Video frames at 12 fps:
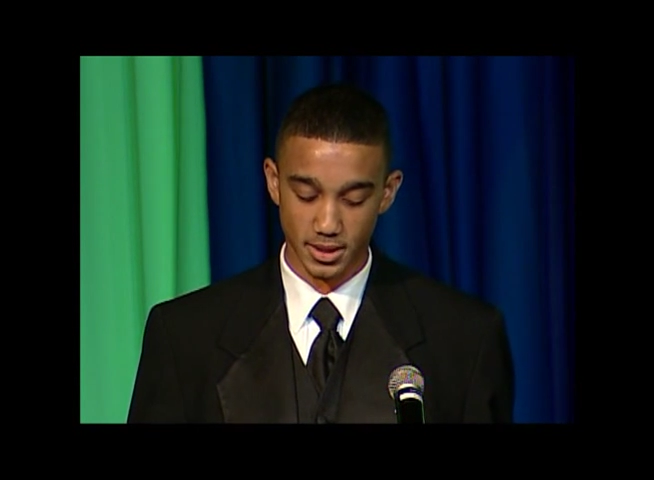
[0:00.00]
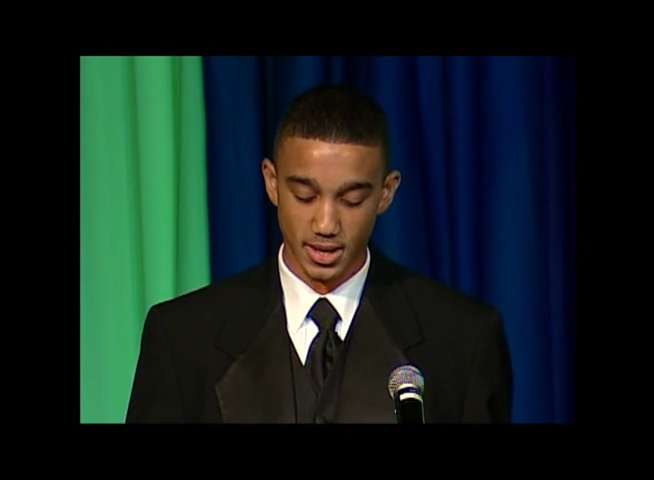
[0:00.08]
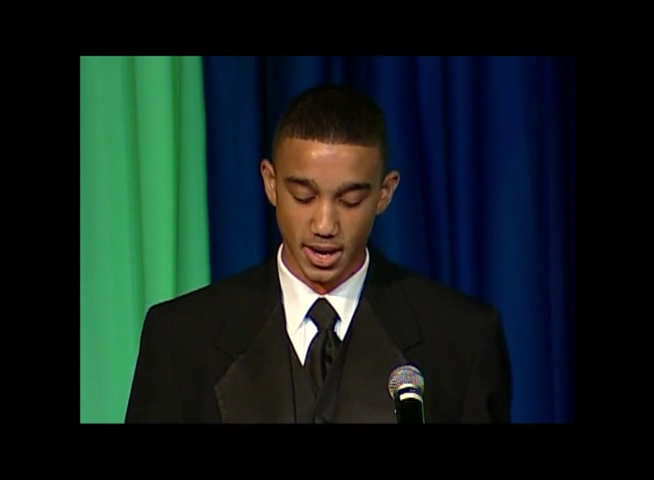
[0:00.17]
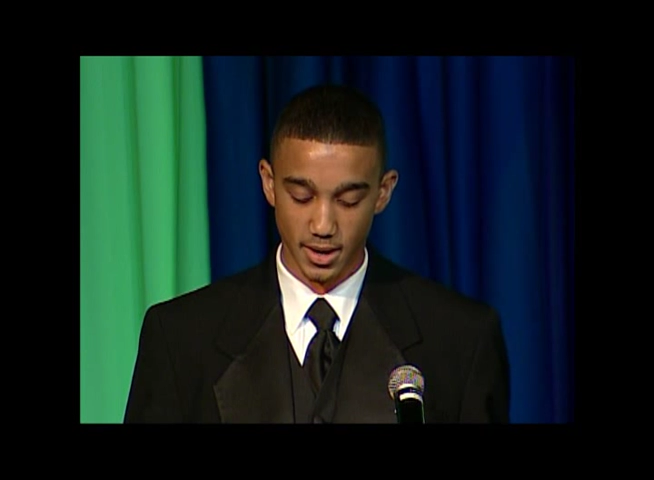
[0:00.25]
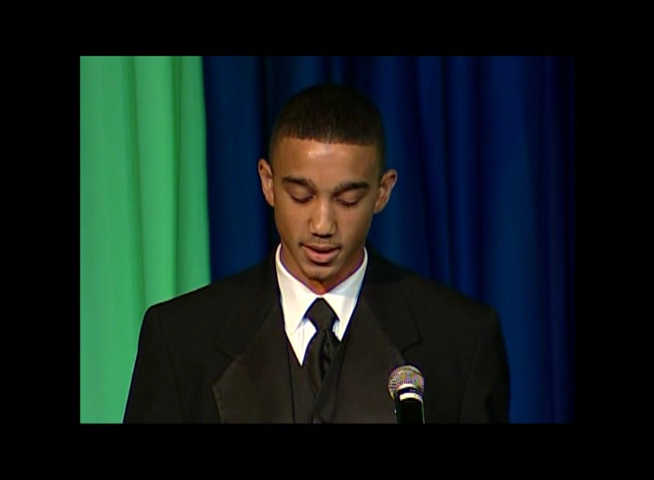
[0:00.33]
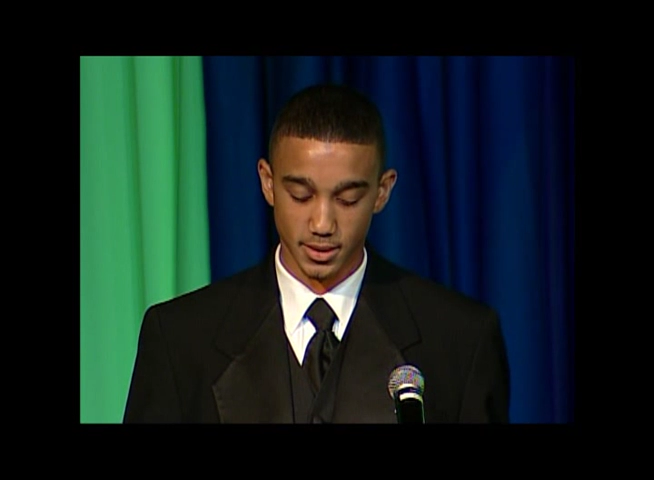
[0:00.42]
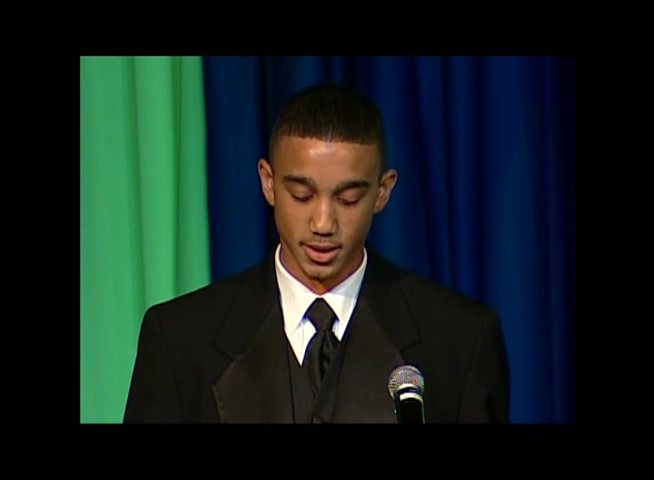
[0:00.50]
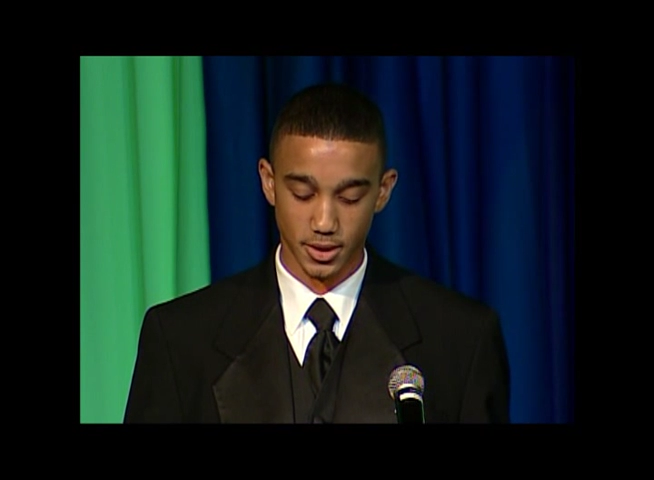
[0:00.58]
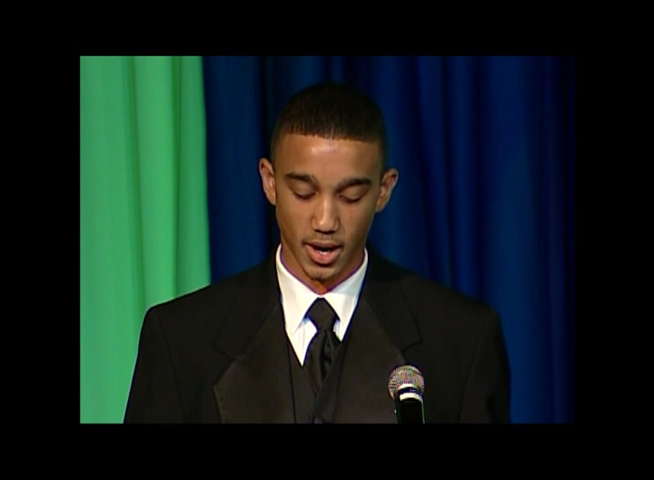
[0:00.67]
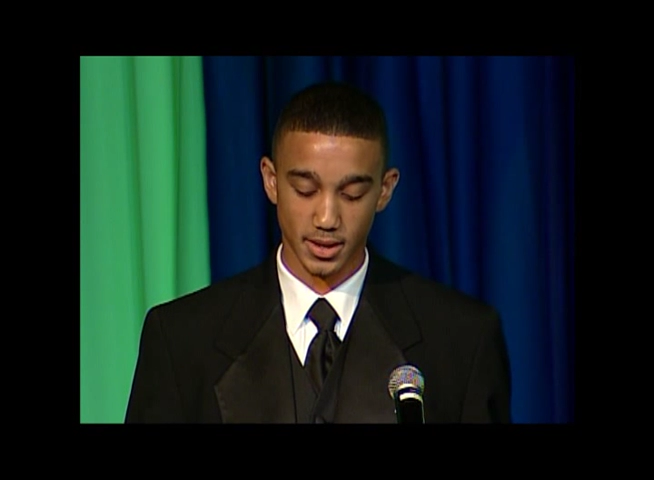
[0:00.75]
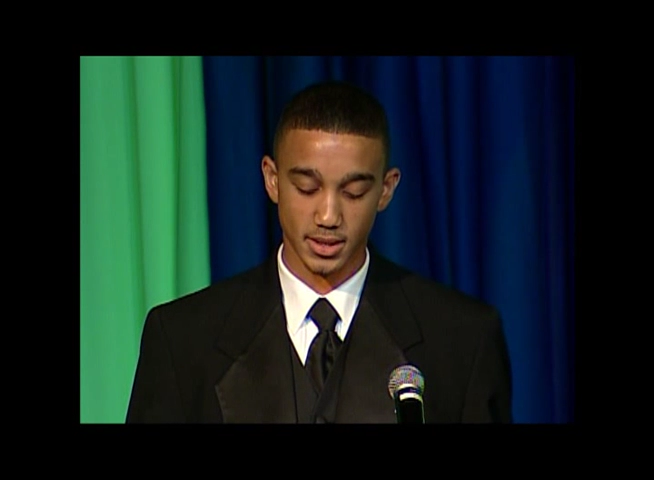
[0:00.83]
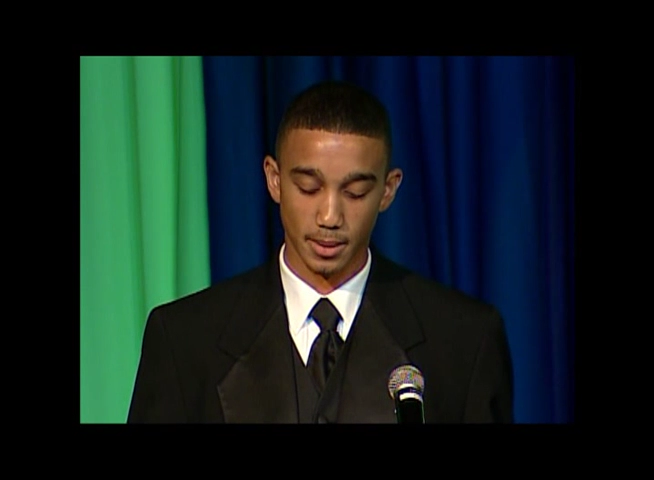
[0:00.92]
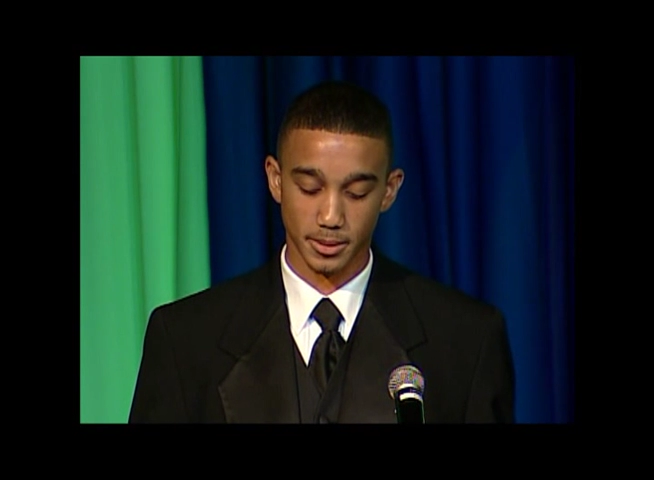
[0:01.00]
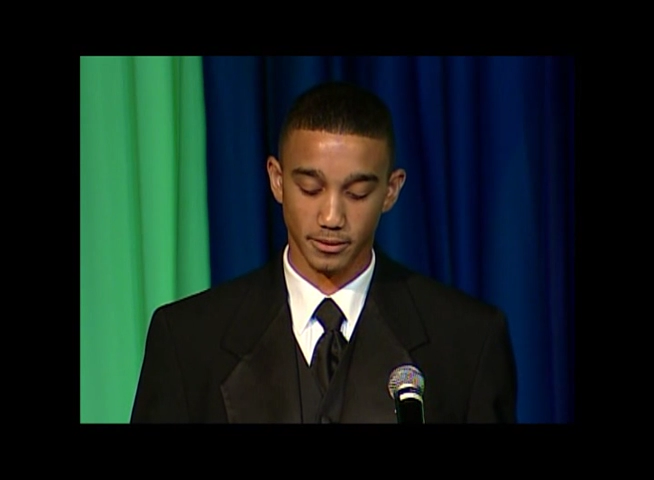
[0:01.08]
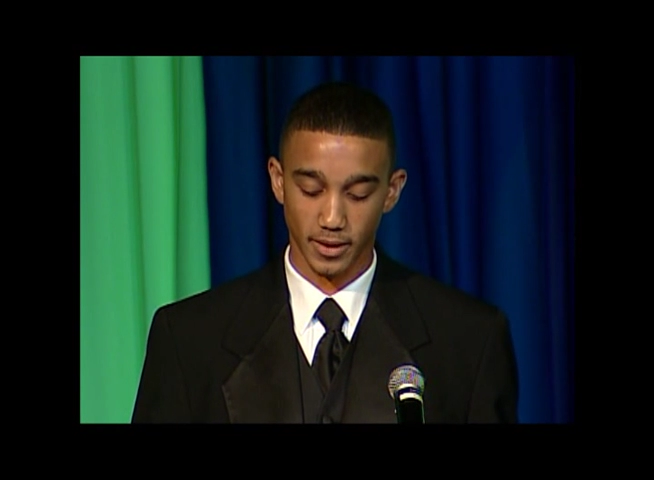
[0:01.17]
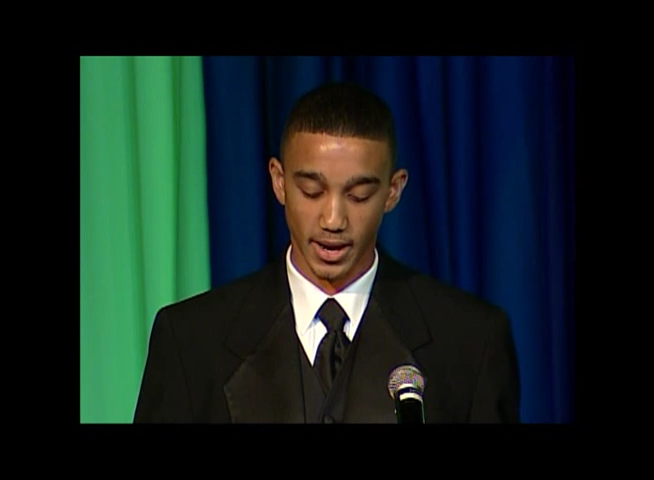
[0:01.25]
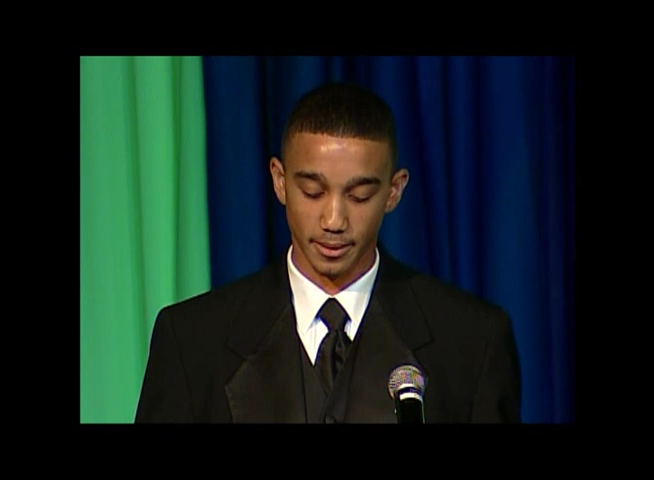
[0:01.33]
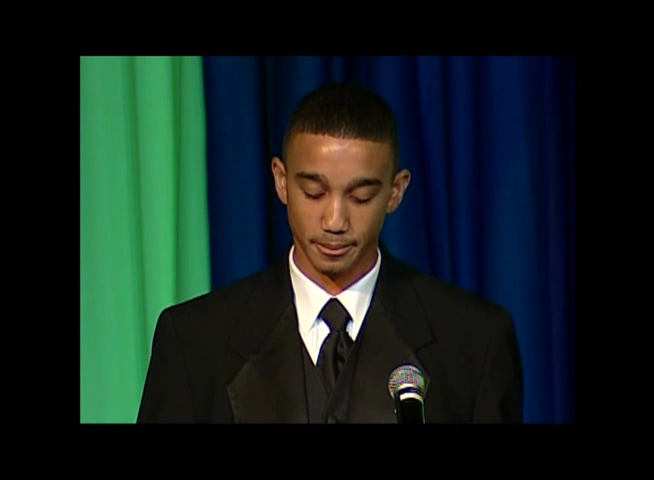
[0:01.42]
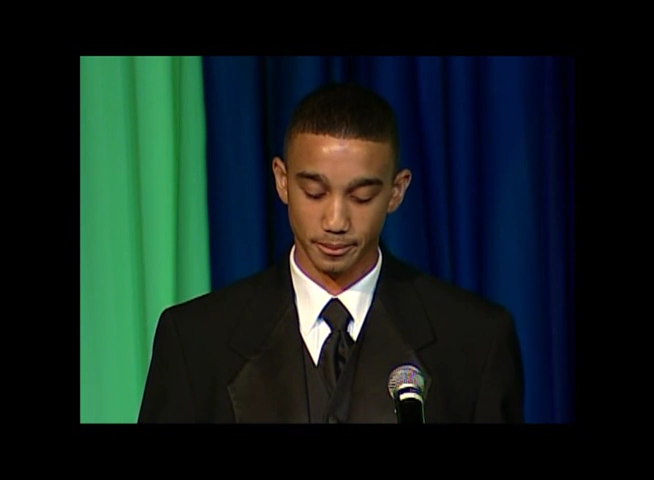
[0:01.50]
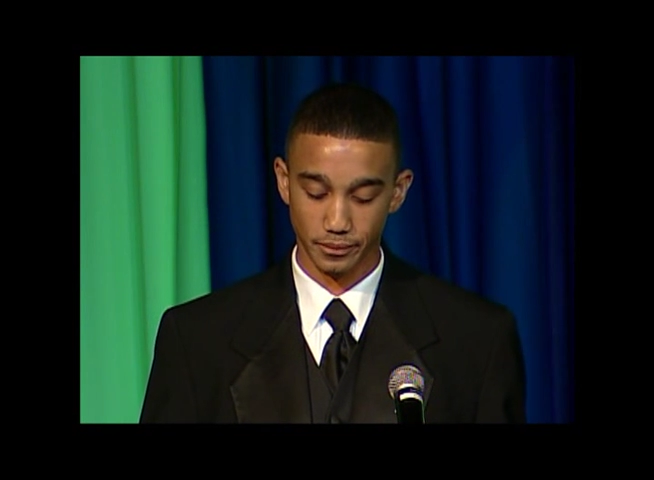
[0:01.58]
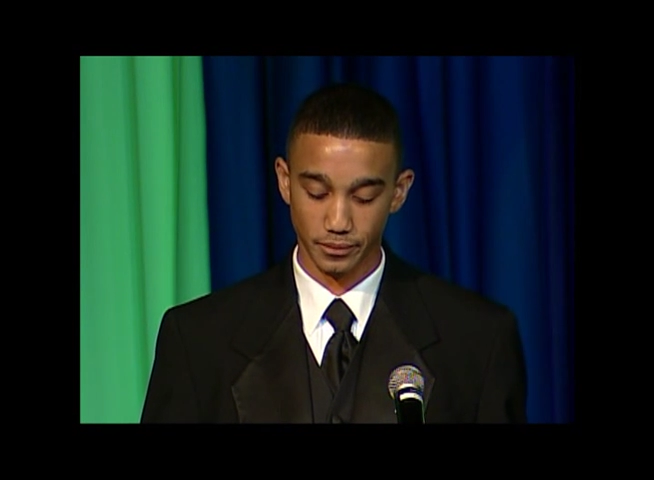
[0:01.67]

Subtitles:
stairs to try to stop the fight.